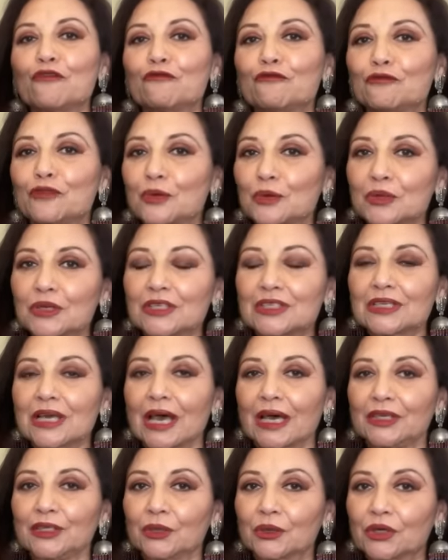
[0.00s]
focus
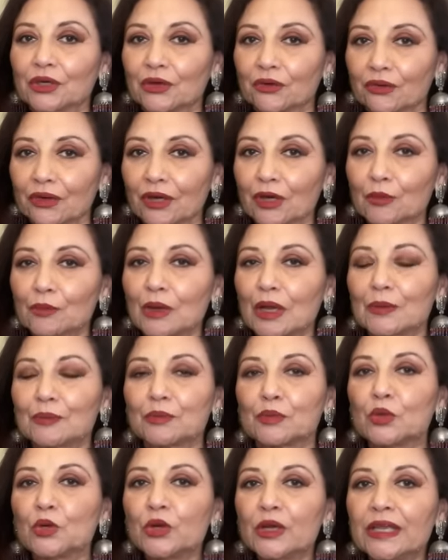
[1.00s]
on your career by
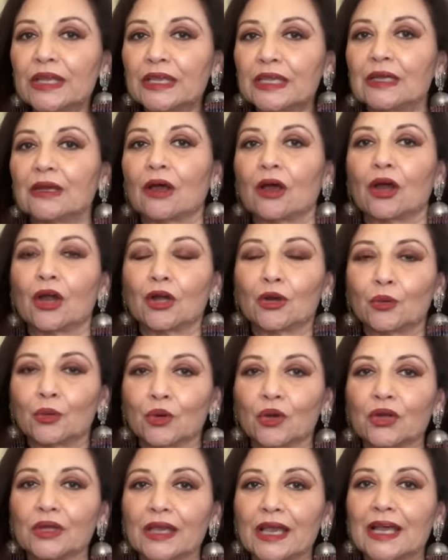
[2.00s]
putting in hard
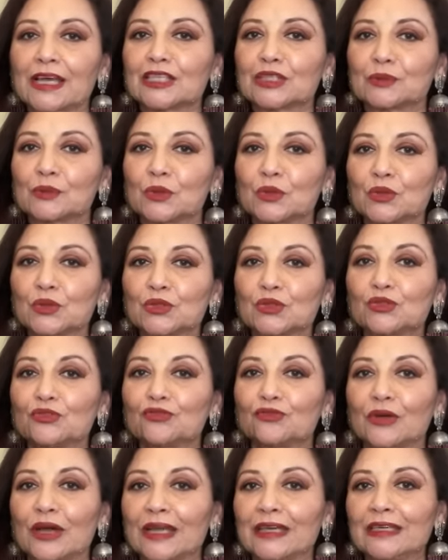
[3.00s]
work as opposed to
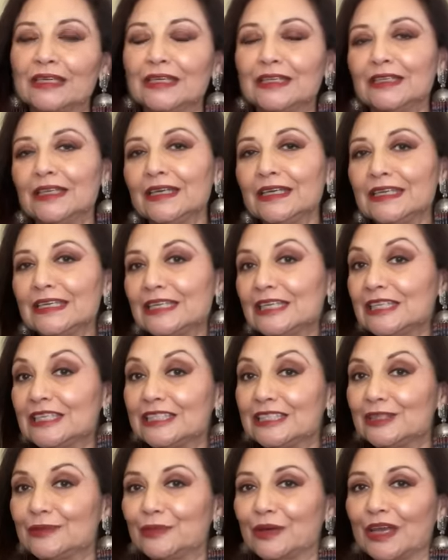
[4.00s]
finding the
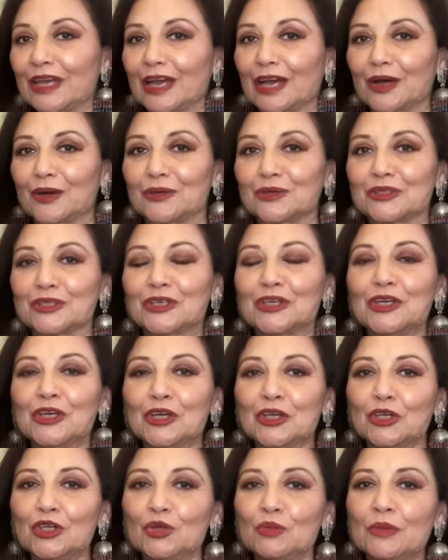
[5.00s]
easy way out.
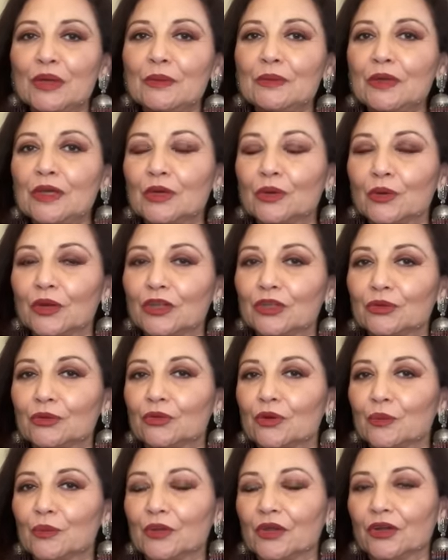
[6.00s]
You may be going through
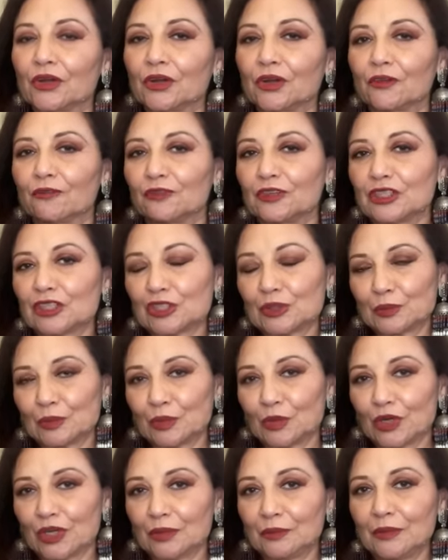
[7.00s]
a period of
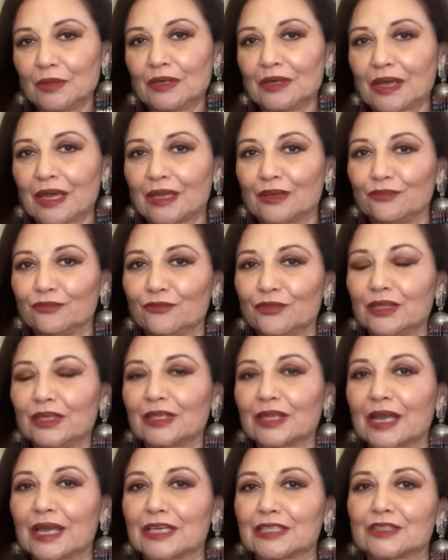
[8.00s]
disappointment and
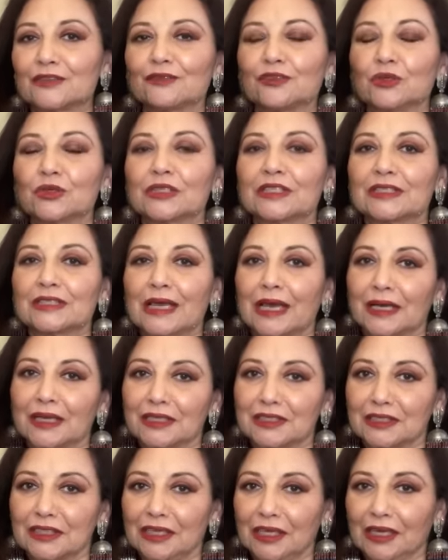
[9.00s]
feel as if your
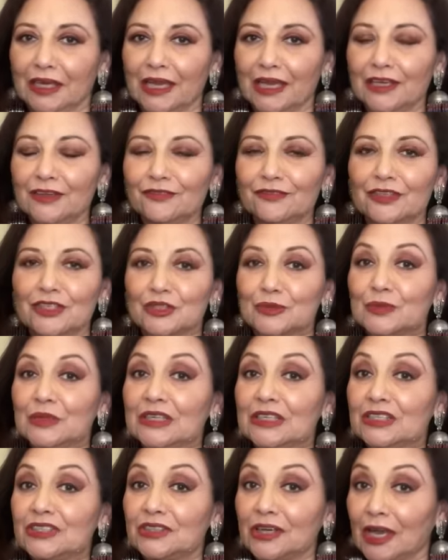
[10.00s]
status in life is
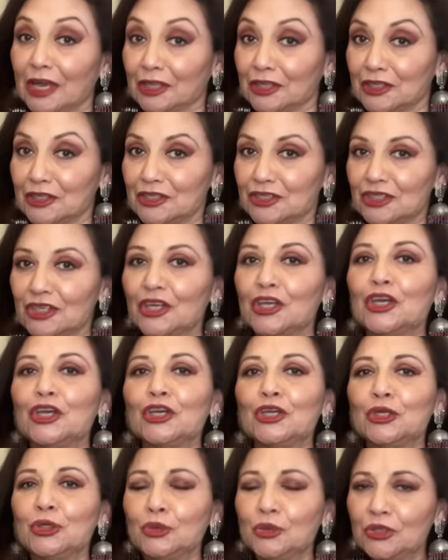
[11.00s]
being challenged.
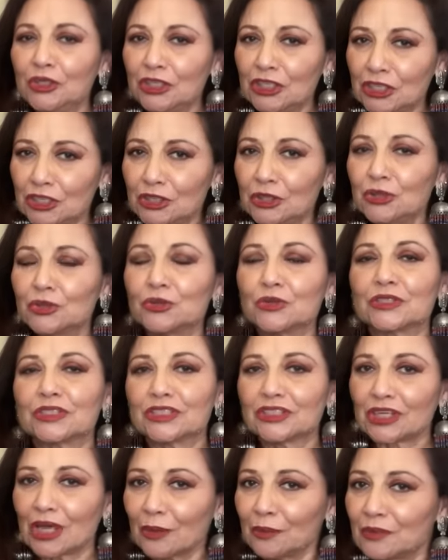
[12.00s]
You need to do
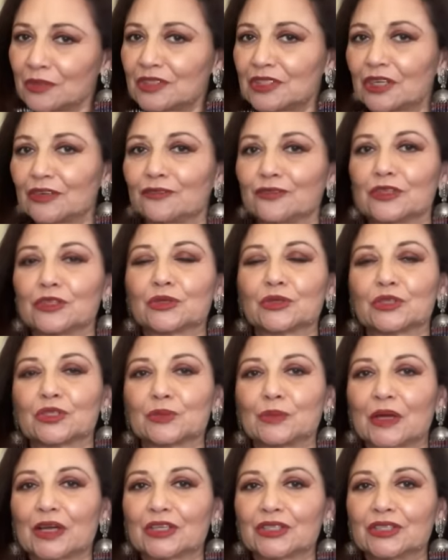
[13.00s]
some self
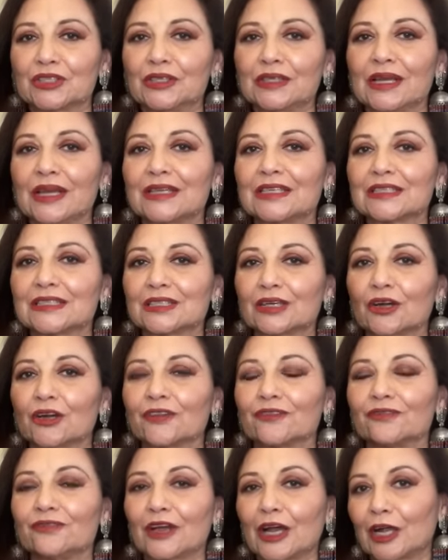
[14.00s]
introspection and start
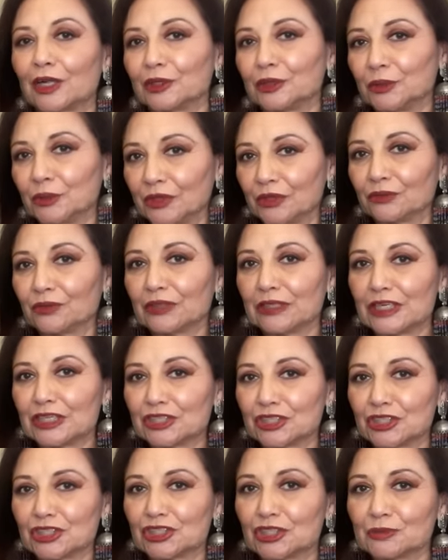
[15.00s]
valuing
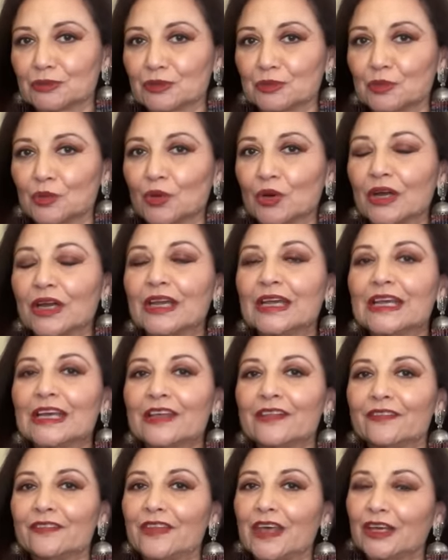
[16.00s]
relationships more
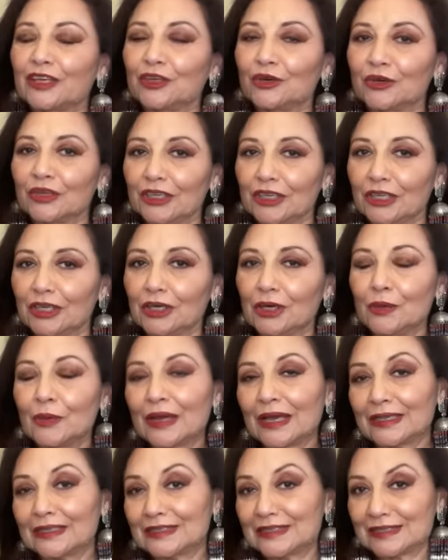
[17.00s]
than your ego
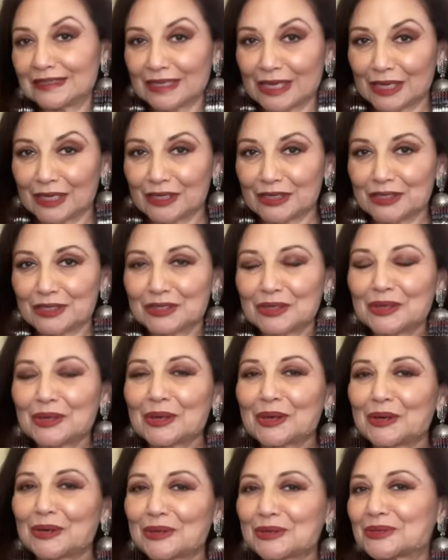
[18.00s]
and status.
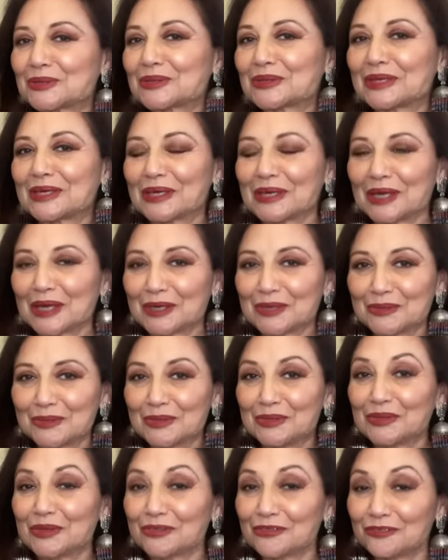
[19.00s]
Also, connect
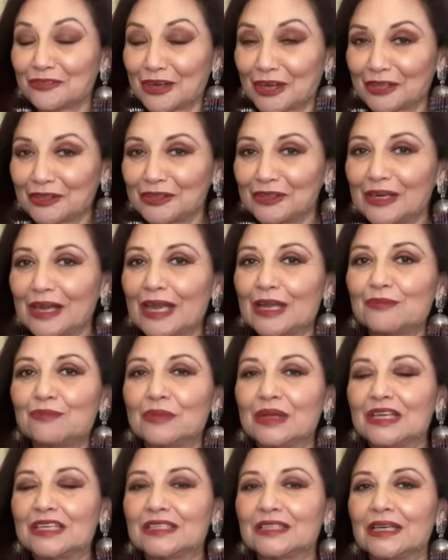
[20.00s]
with your father and
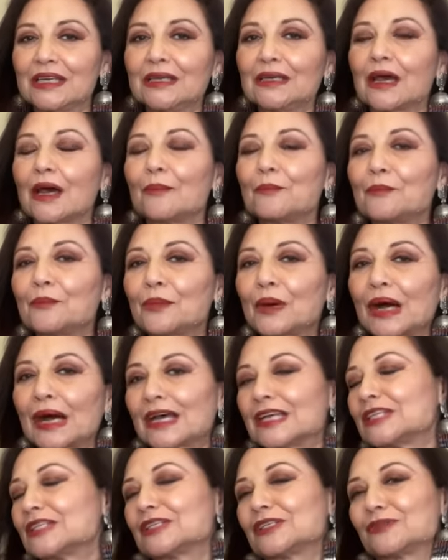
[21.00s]
maintain a
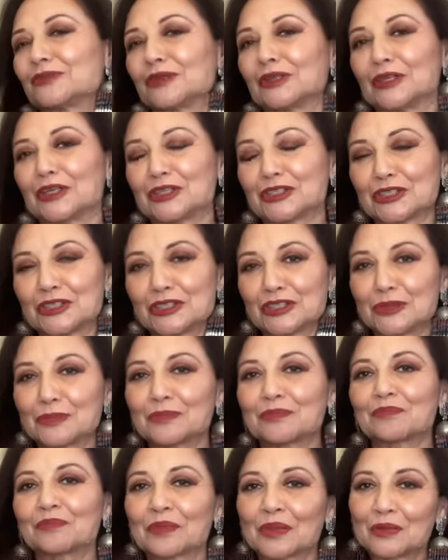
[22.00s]
positive
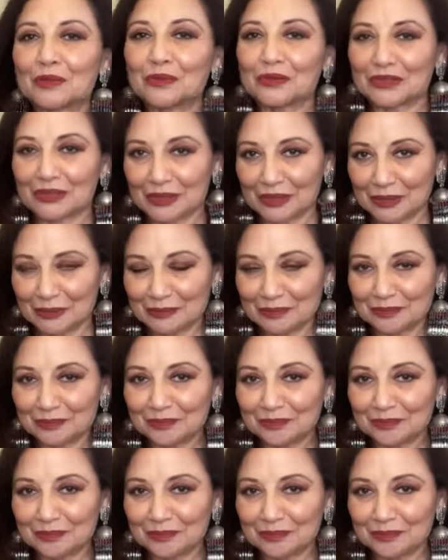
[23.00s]
relationship with him.